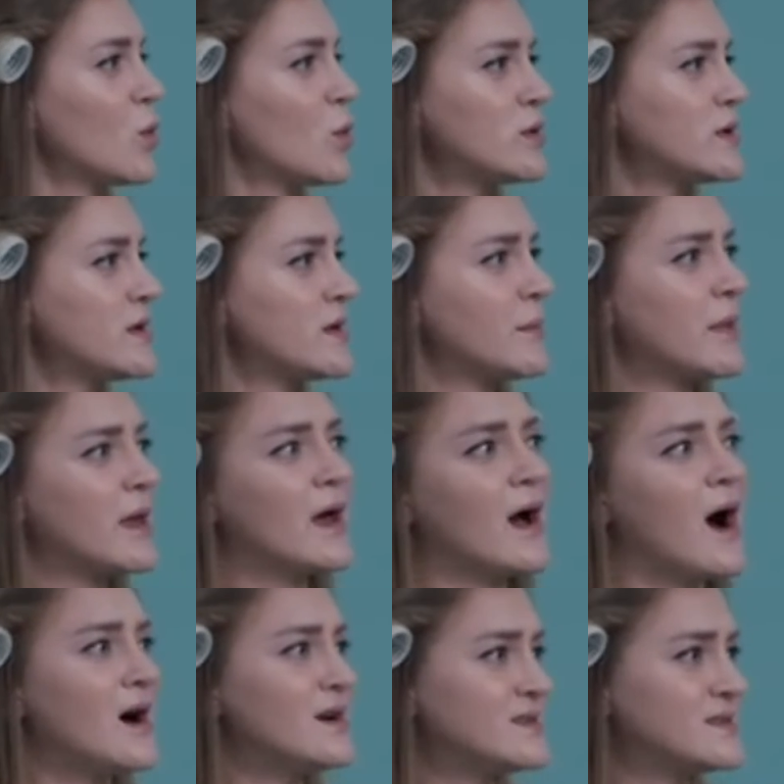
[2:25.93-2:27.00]
Wouldn't it be a
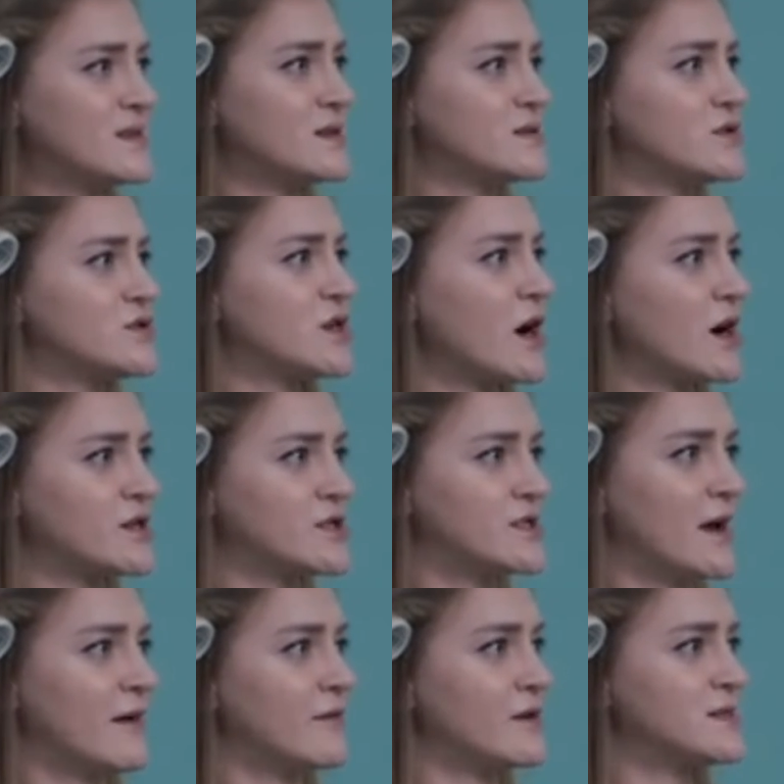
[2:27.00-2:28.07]
hassle to
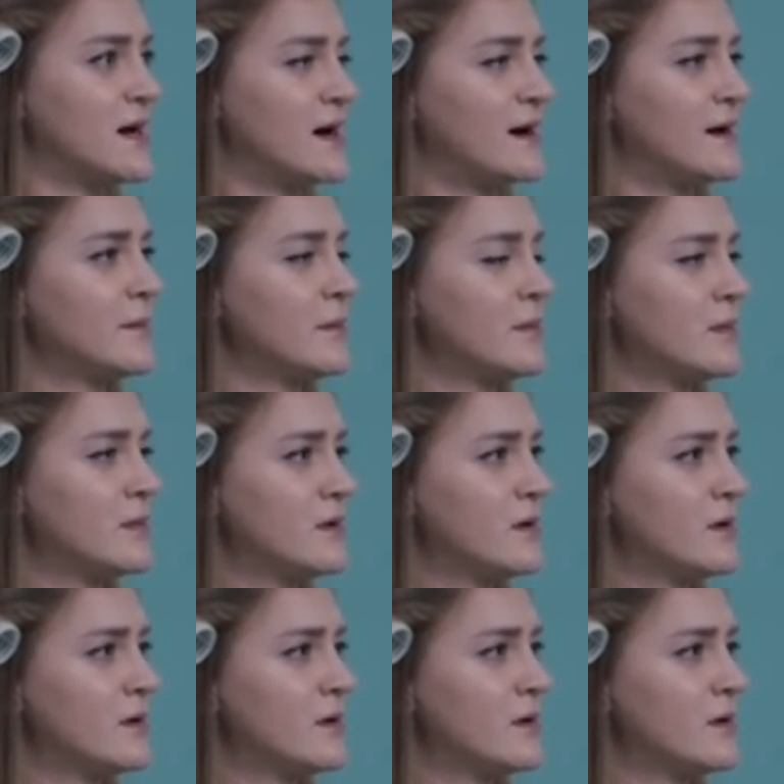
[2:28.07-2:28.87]
charge every time?